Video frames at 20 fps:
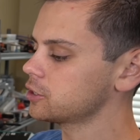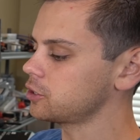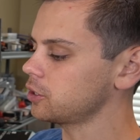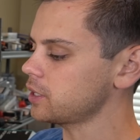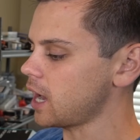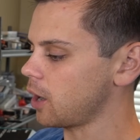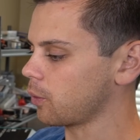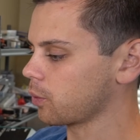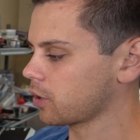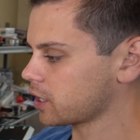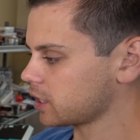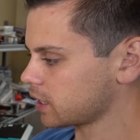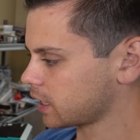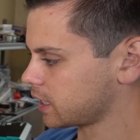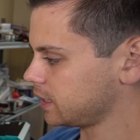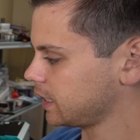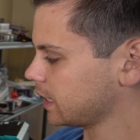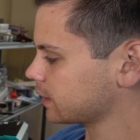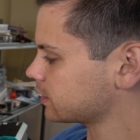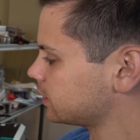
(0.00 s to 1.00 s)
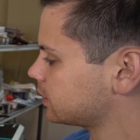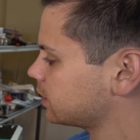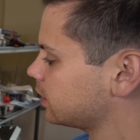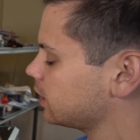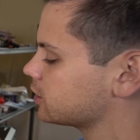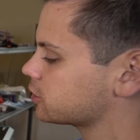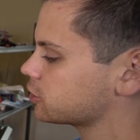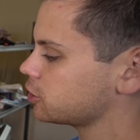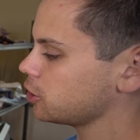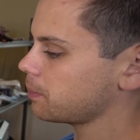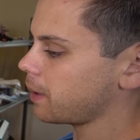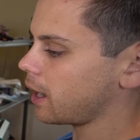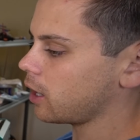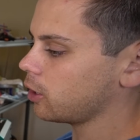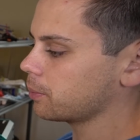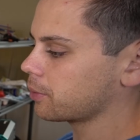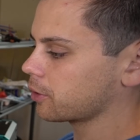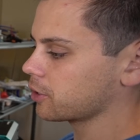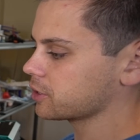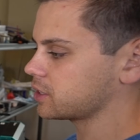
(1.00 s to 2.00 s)
So yeah, we're gonna connect it to these two
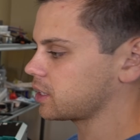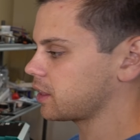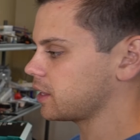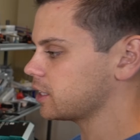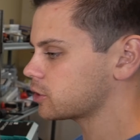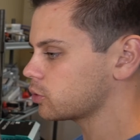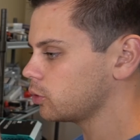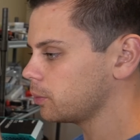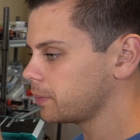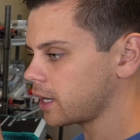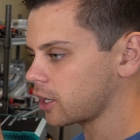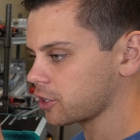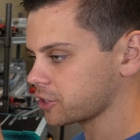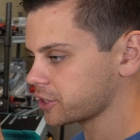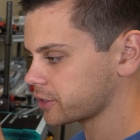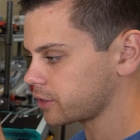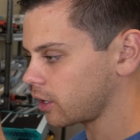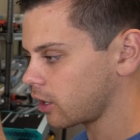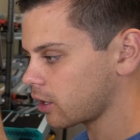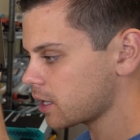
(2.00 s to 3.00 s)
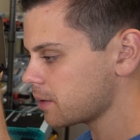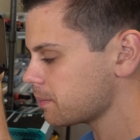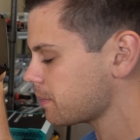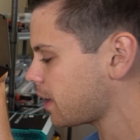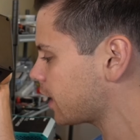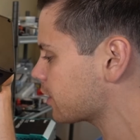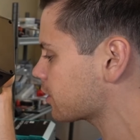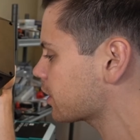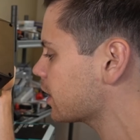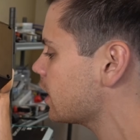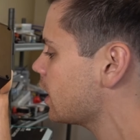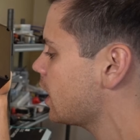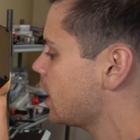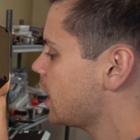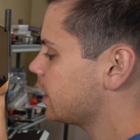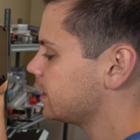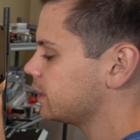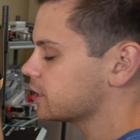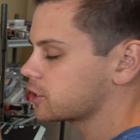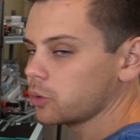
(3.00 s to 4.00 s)
Battle Borns. This will be our starting battery
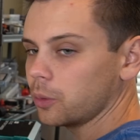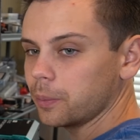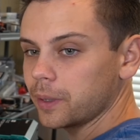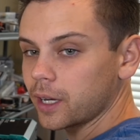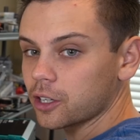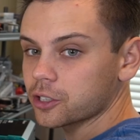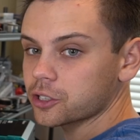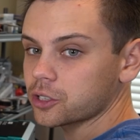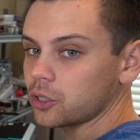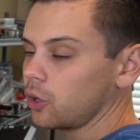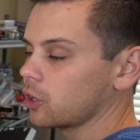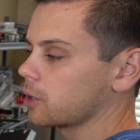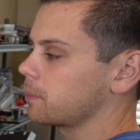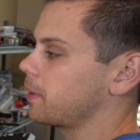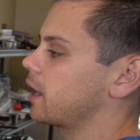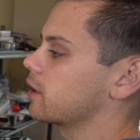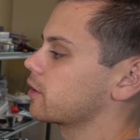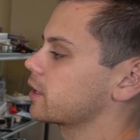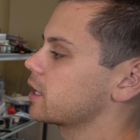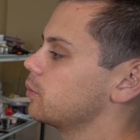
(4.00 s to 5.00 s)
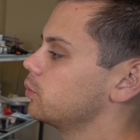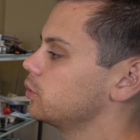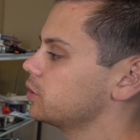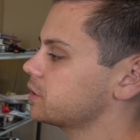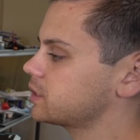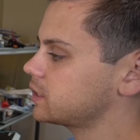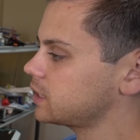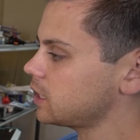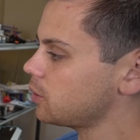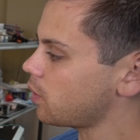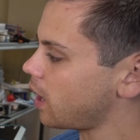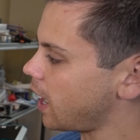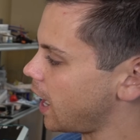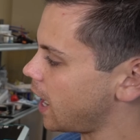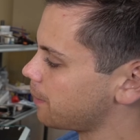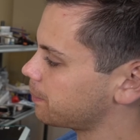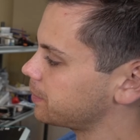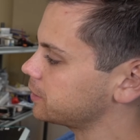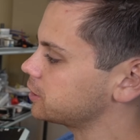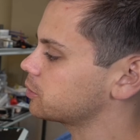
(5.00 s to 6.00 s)
and this will be our solar battery, and we'll see what
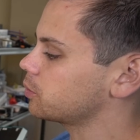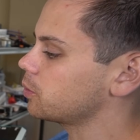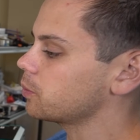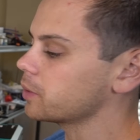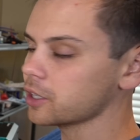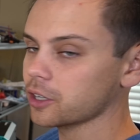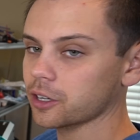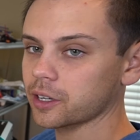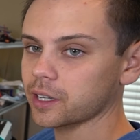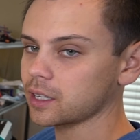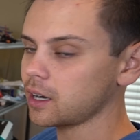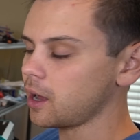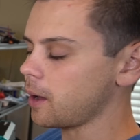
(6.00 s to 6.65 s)
happens when we hook it